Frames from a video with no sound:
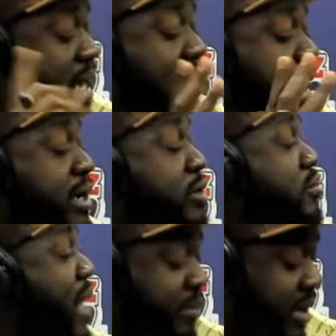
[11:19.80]
I hear you,
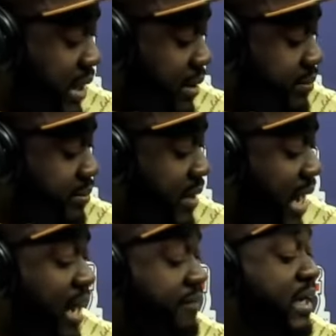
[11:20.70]
my brother. I
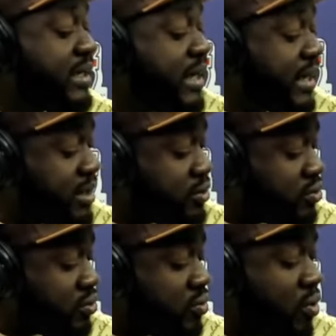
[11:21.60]
have nothing against
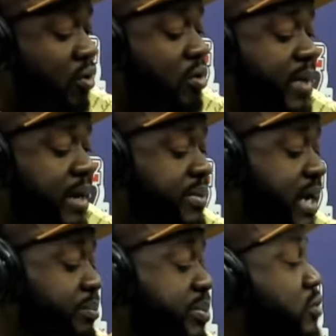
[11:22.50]
you. Go home and be
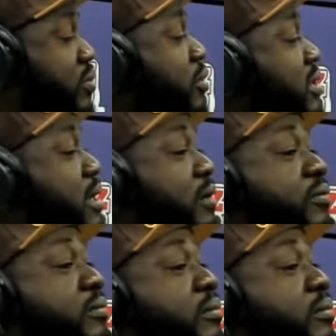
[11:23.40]
at peace with yourself.